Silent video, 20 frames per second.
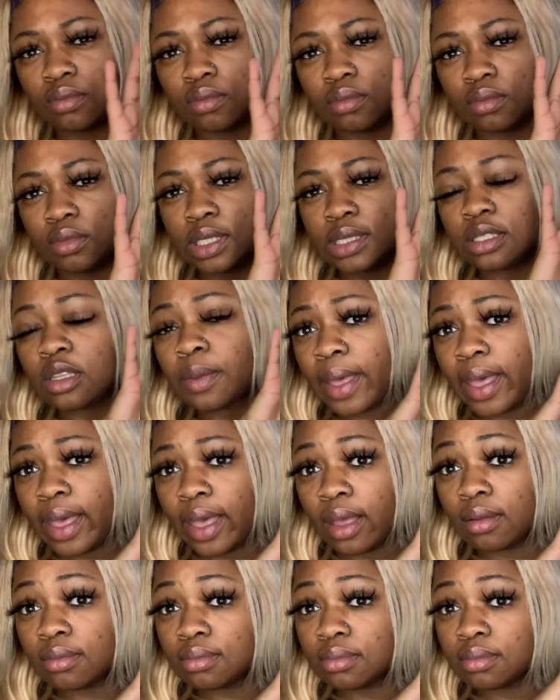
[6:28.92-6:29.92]
This is a
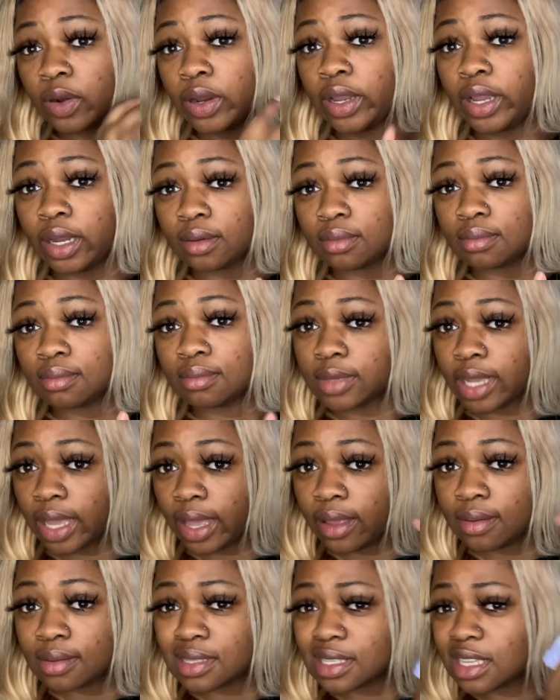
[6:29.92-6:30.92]
pad right here.
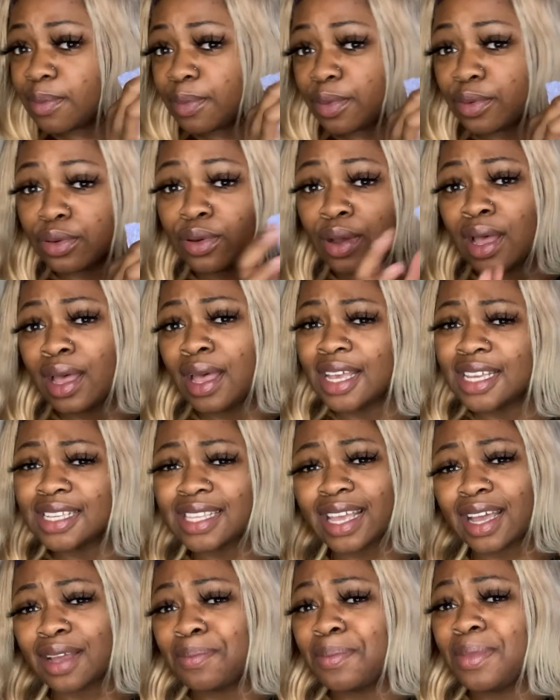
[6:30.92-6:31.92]
Okay, simple. It's
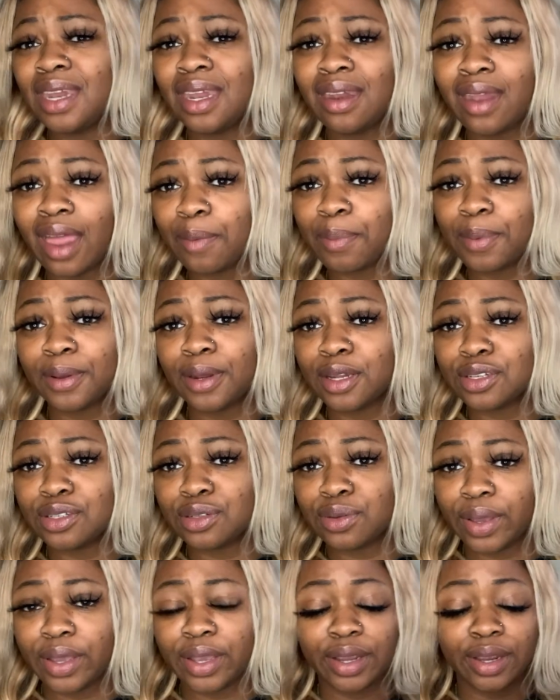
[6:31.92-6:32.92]
like a mini diaper that you
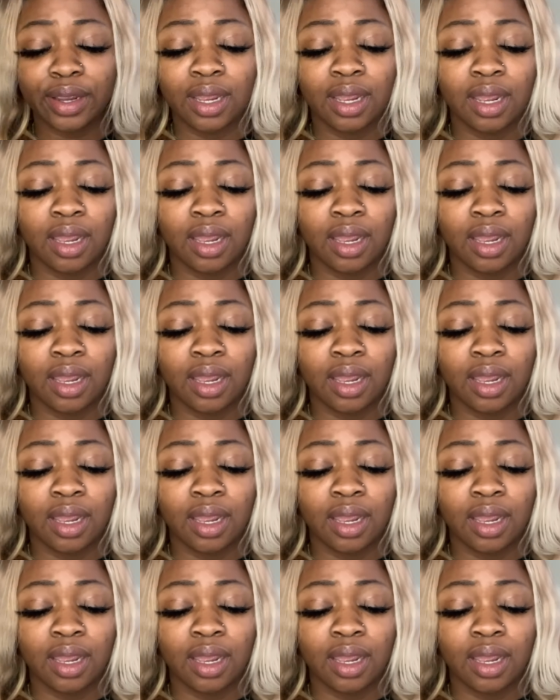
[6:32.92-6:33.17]
wear.